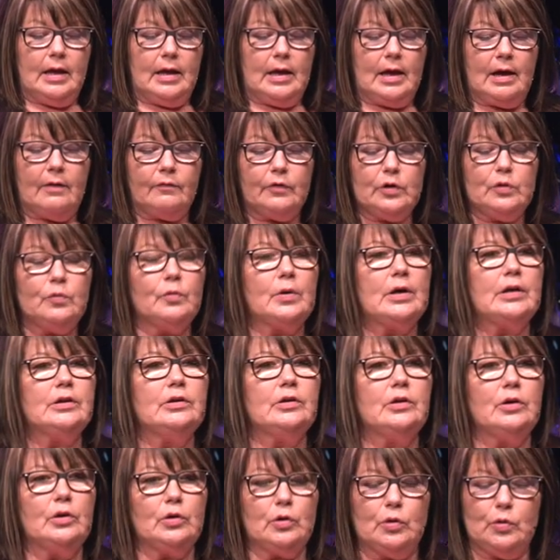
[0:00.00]
Everyone
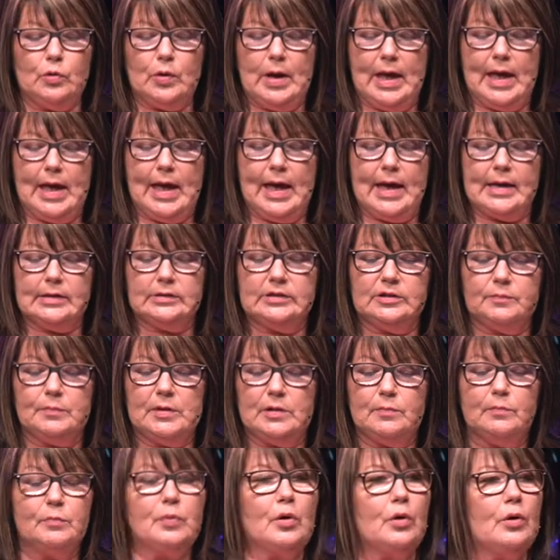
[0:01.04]
who has been
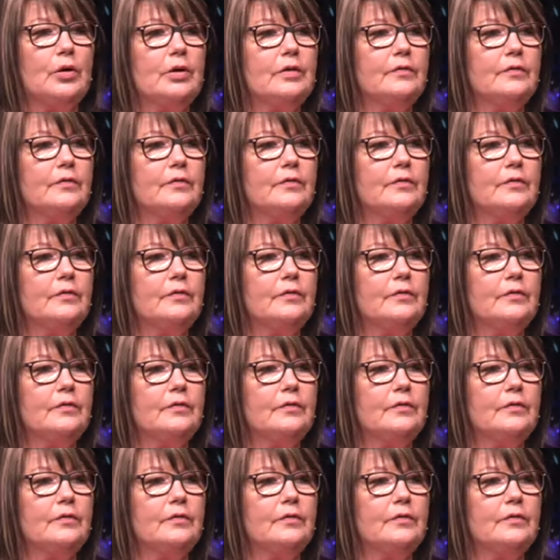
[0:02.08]
born